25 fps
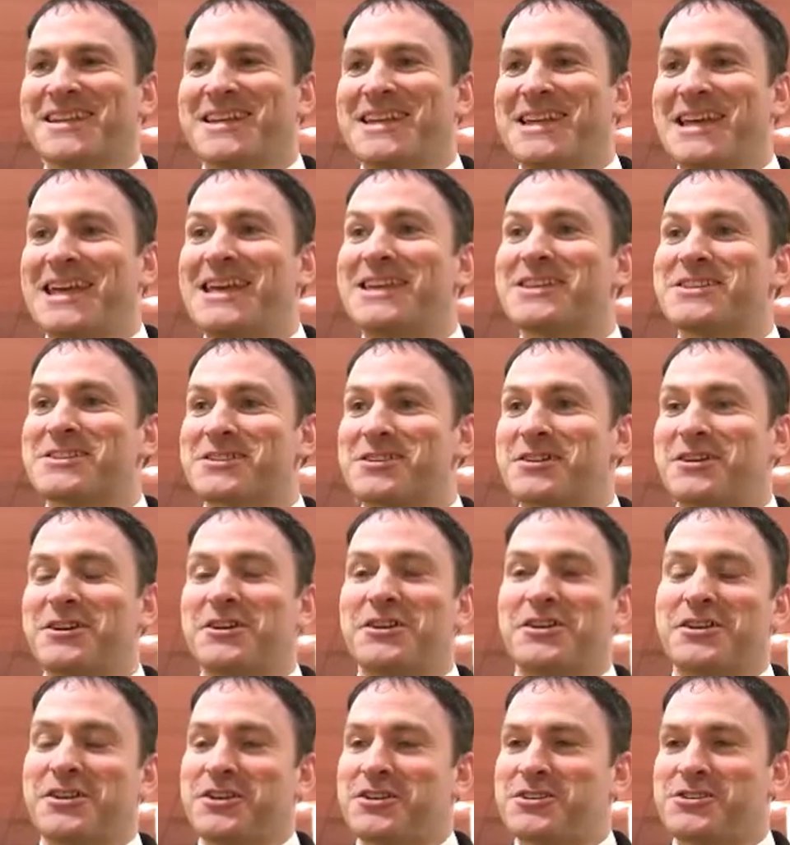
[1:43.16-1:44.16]
It is.
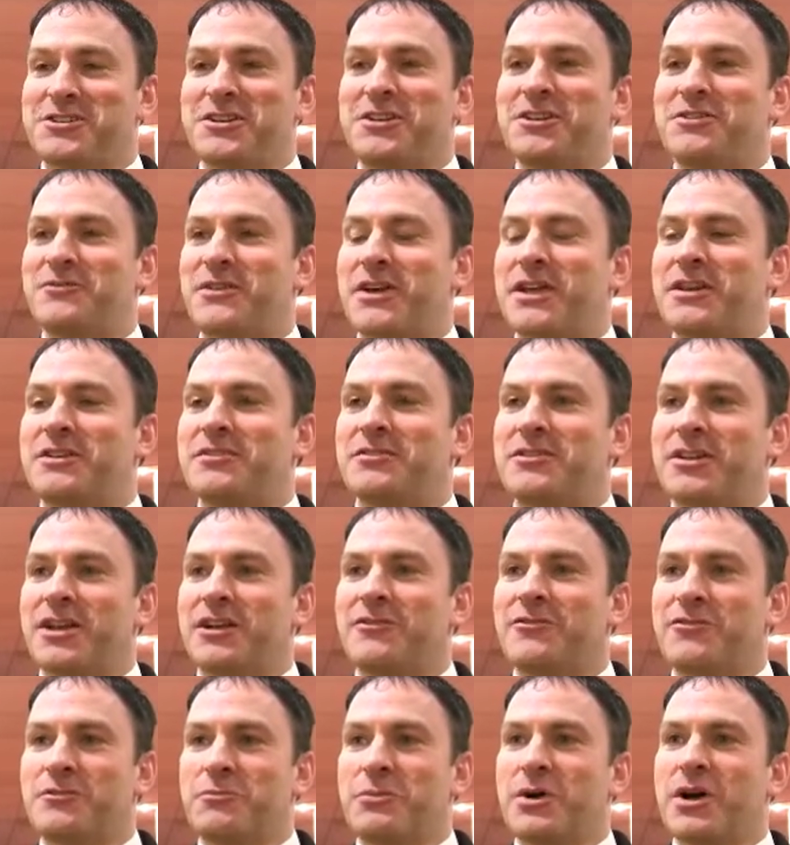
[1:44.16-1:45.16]
And it's an event, you
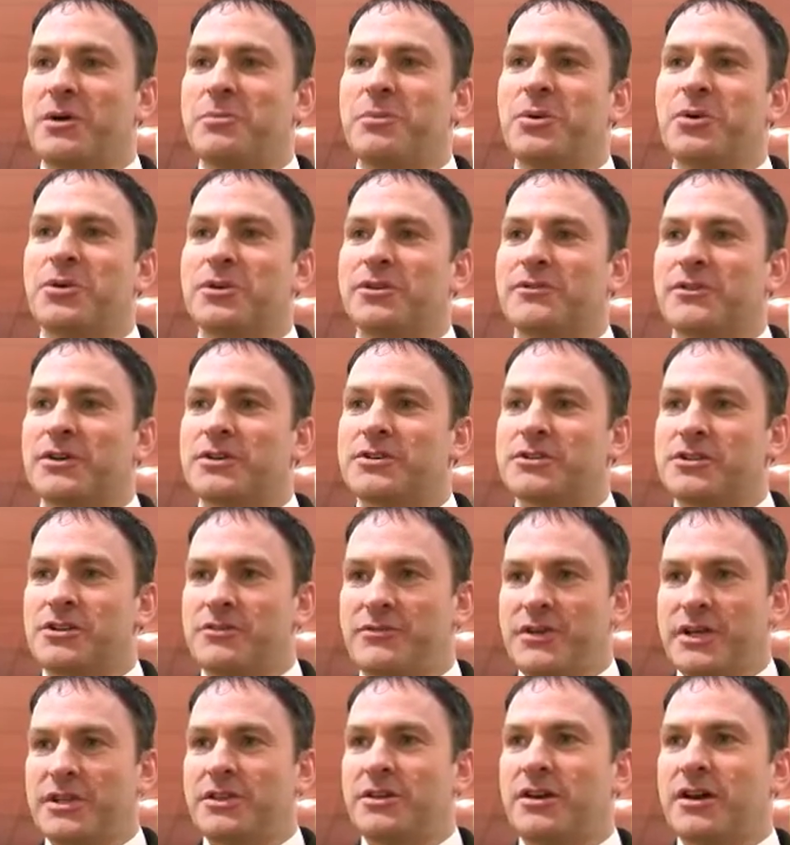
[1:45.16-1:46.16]
know, from my point of view, it's an
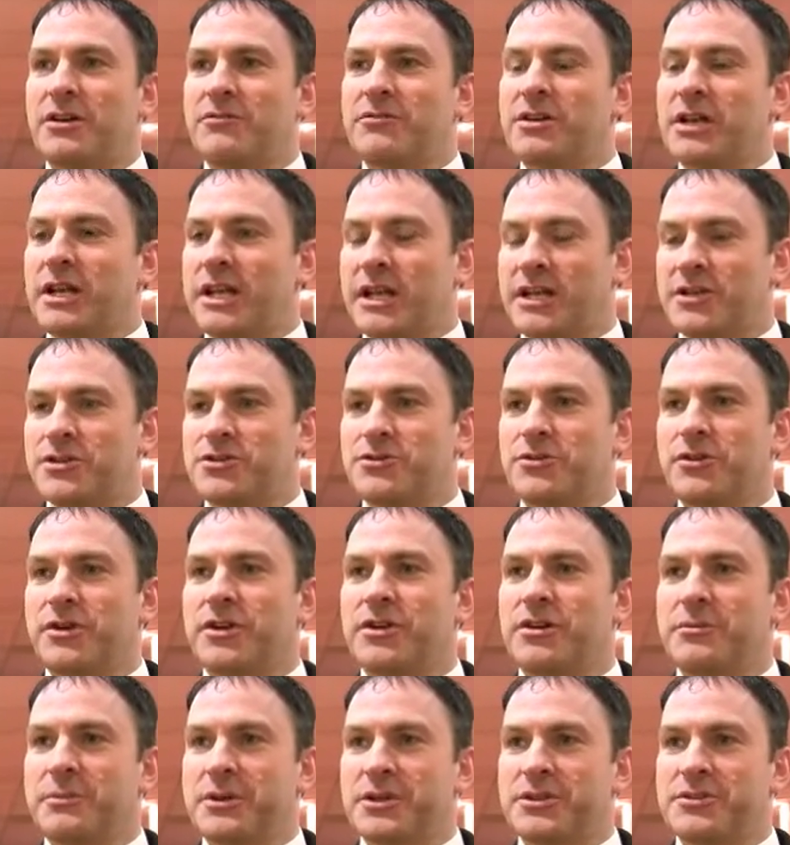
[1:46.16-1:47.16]
event that I really enjoy
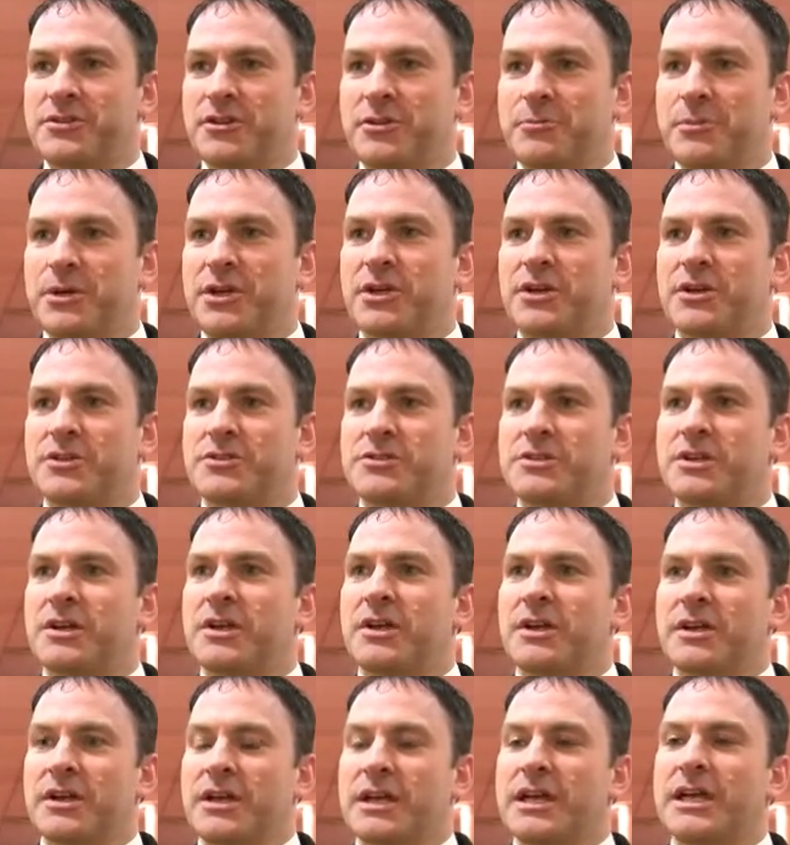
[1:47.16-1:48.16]
coming to because
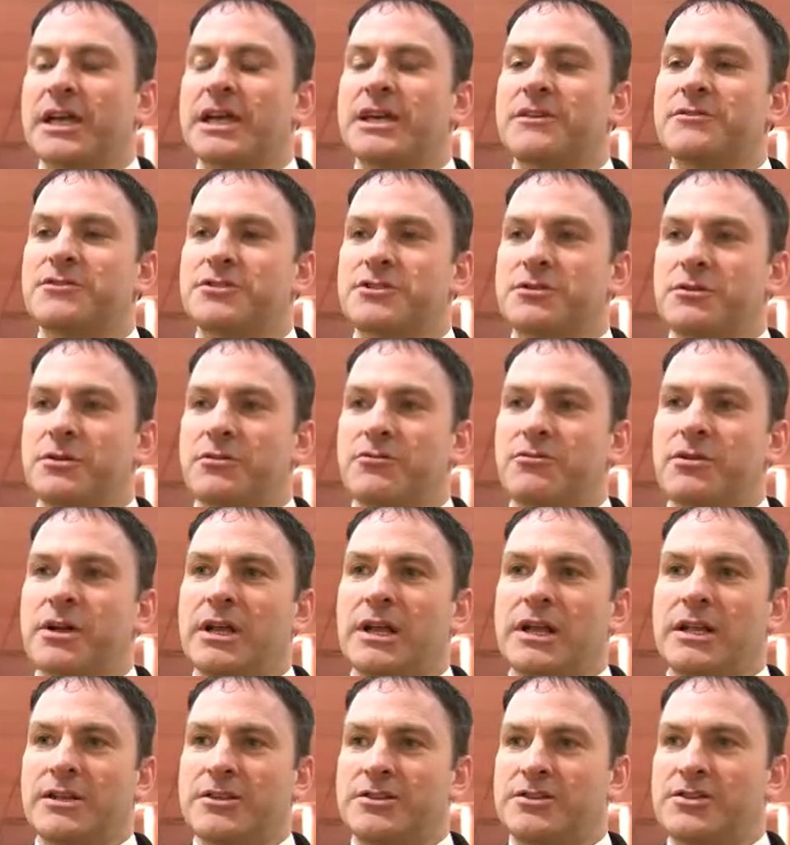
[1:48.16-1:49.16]
it gives you a
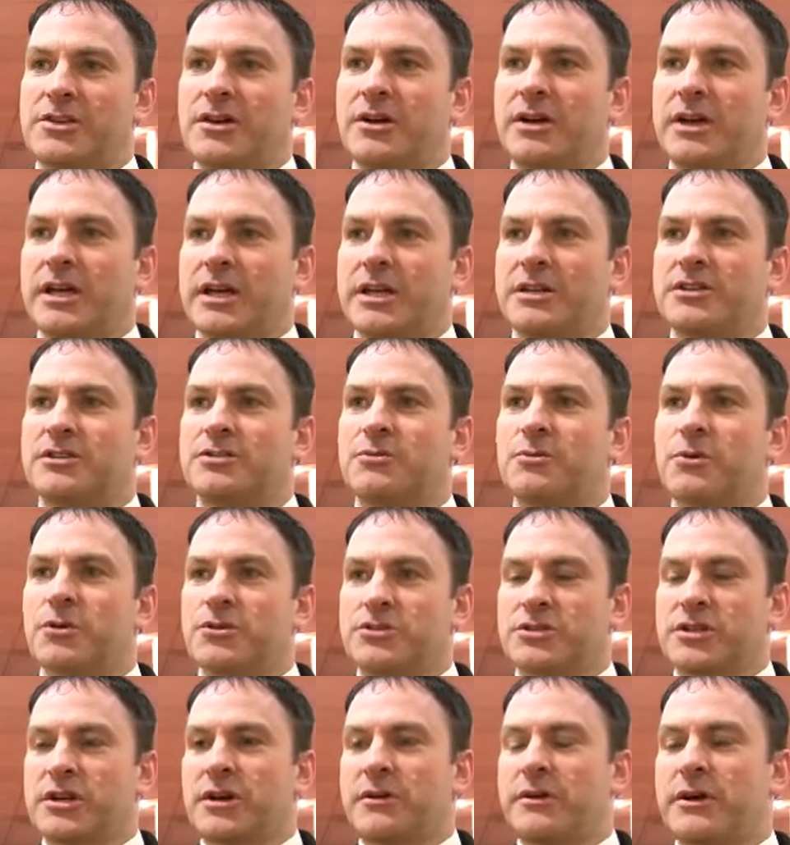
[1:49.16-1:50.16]
real insight into
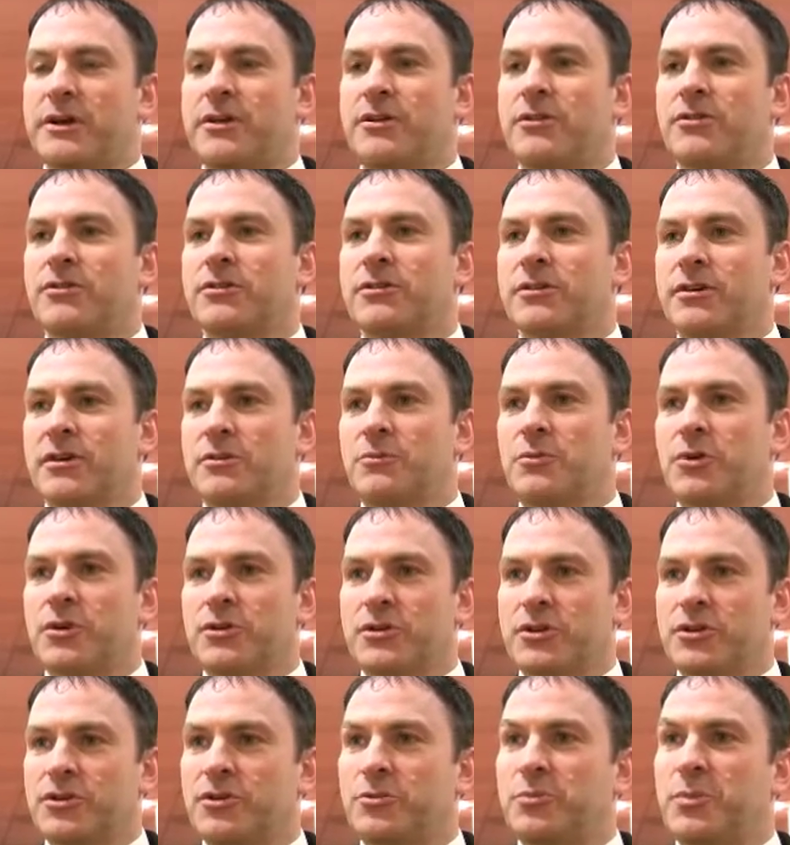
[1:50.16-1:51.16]
what's going on and
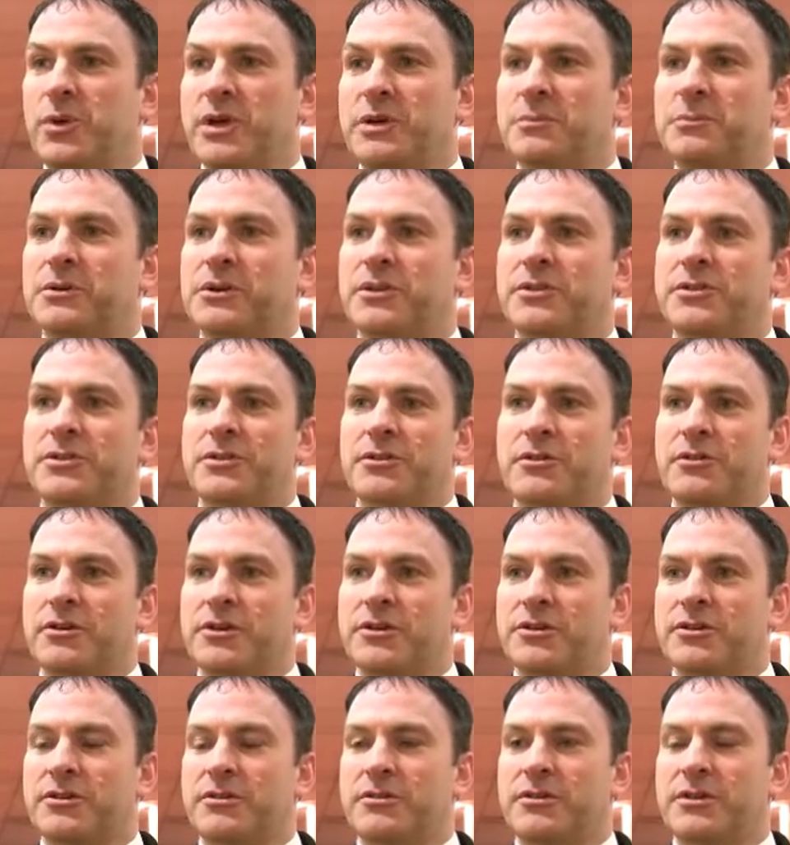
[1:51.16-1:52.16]
what the good people of
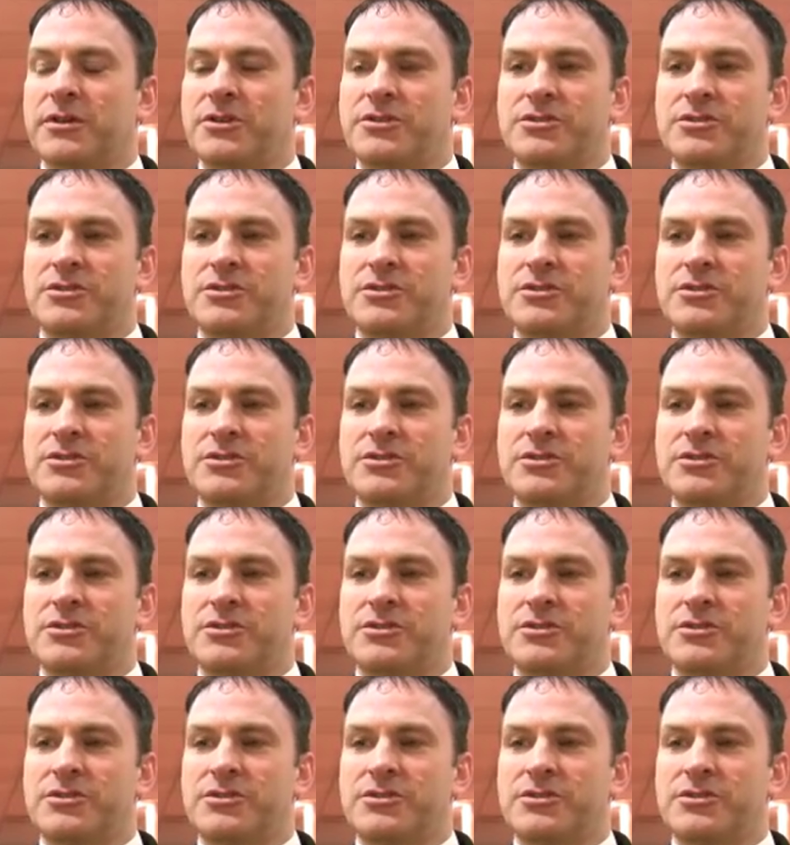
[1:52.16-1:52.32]
Thurrock are doing.